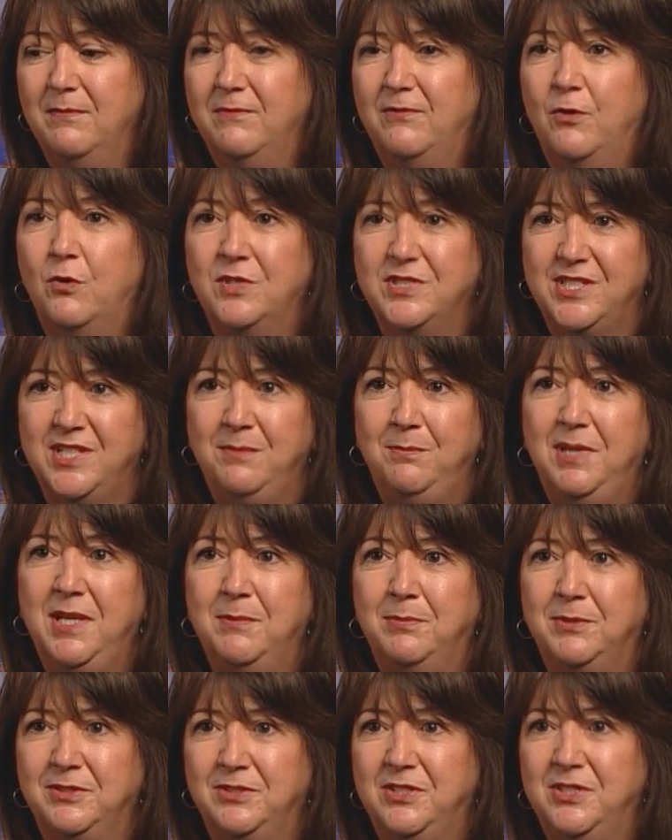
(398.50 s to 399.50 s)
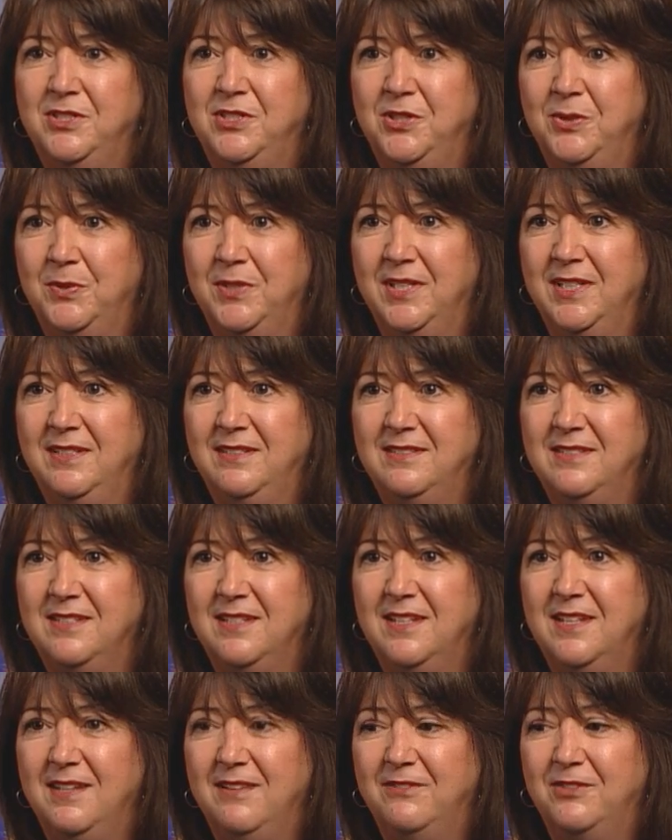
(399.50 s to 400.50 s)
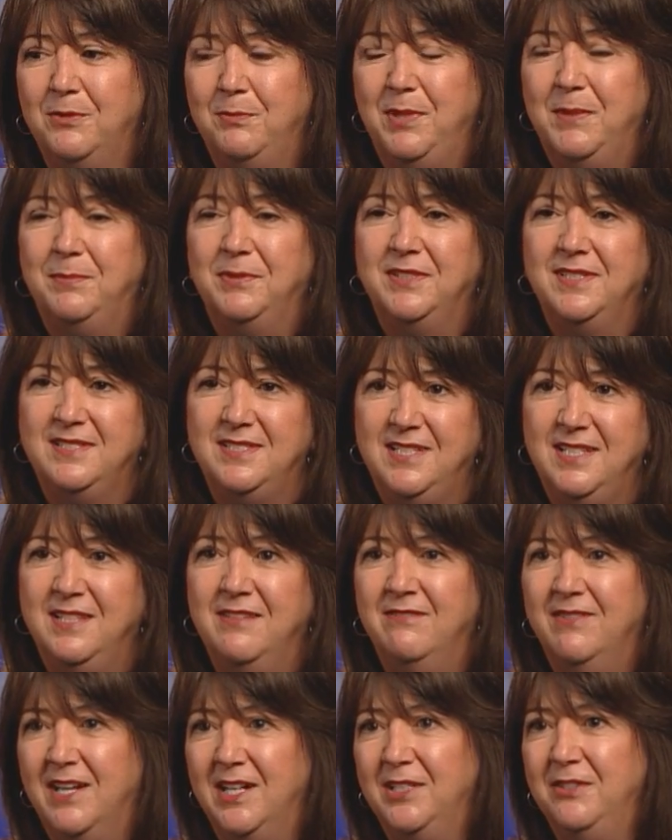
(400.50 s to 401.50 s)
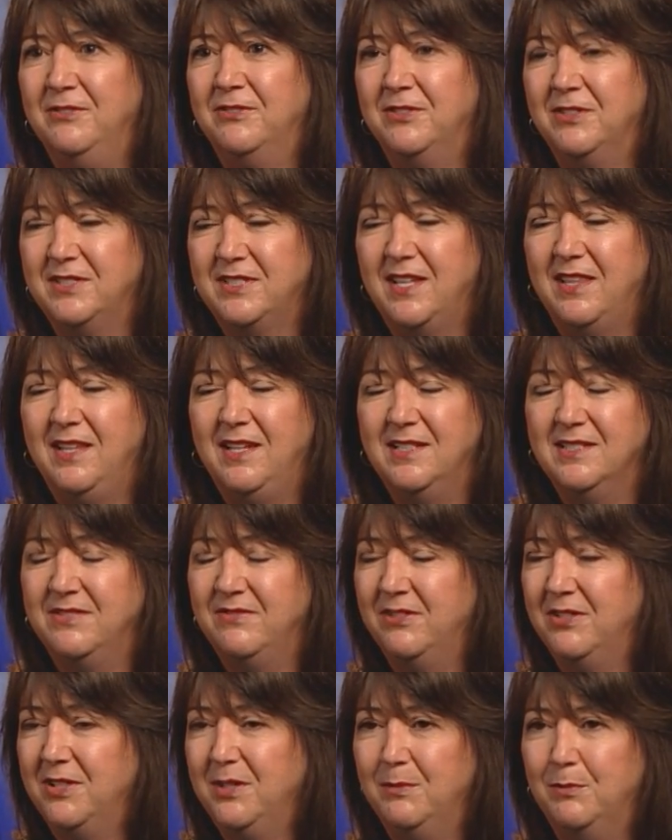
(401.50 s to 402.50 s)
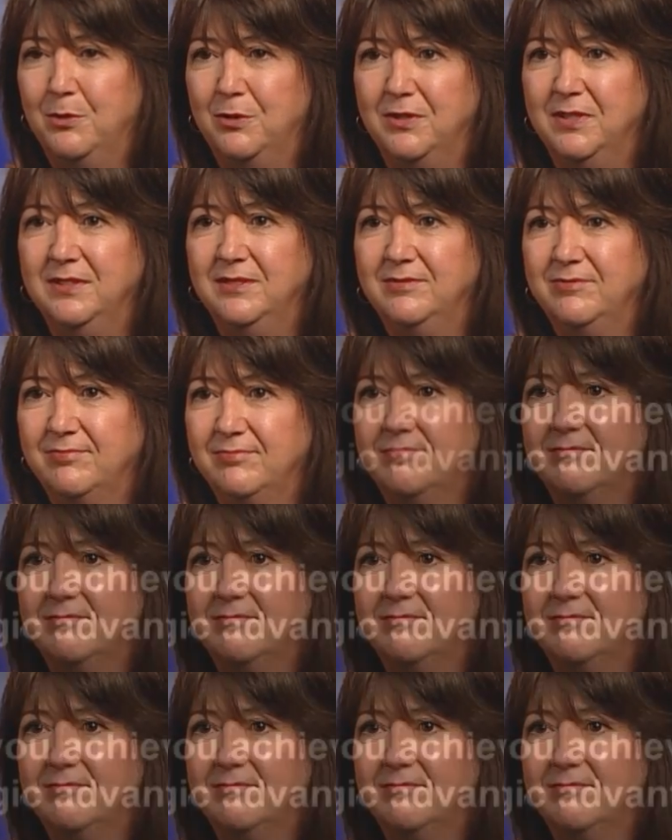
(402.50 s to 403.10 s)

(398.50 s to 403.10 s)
forcing people to do it, for people to see the value first, I think is very important.